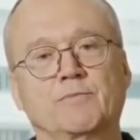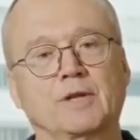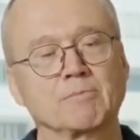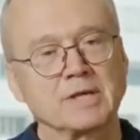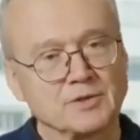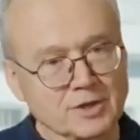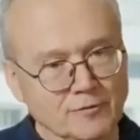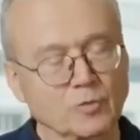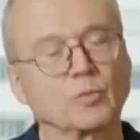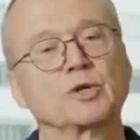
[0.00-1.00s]
That means
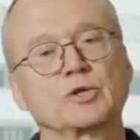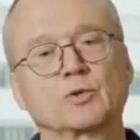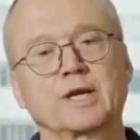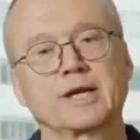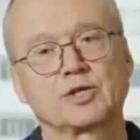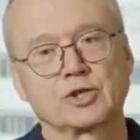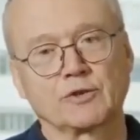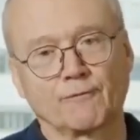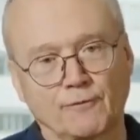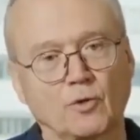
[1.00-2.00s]
if we want to catch
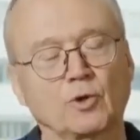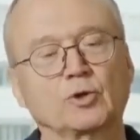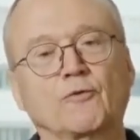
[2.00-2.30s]
a fault